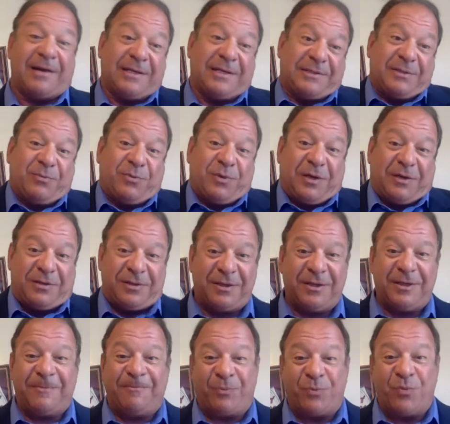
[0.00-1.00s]
And I said, well,
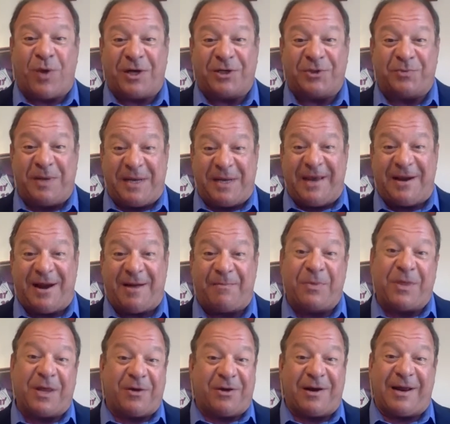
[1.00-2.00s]
watch me get
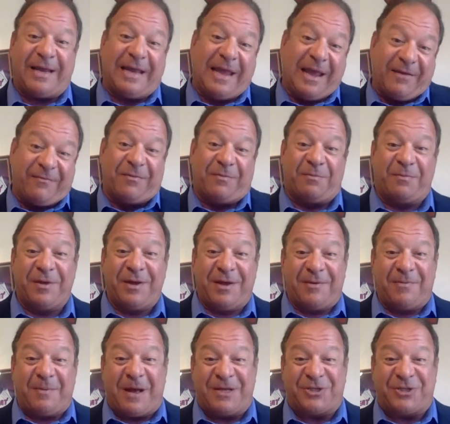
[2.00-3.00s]
up there. And I gave them
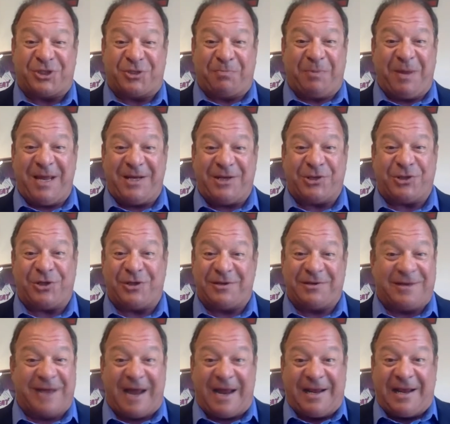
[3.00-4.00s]
a speech,
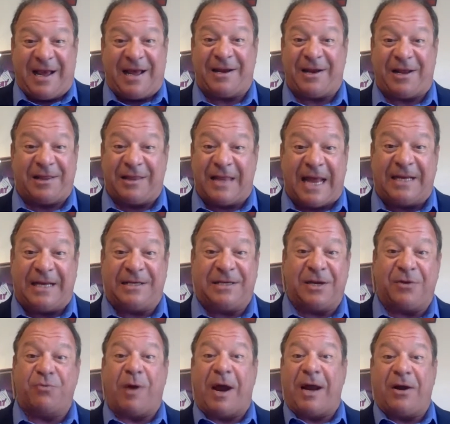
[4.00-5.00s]
and I got
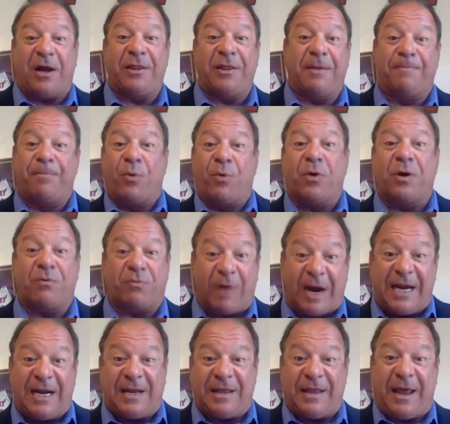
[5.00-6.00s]
elected right on the board
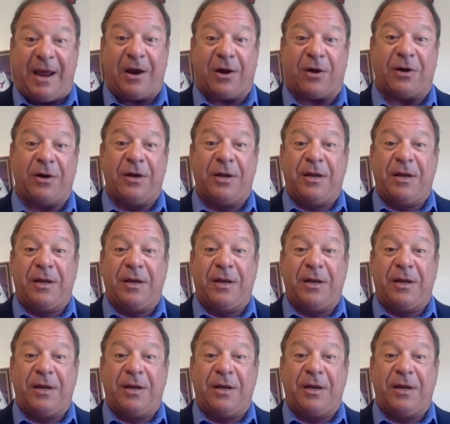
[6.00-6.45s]
right there.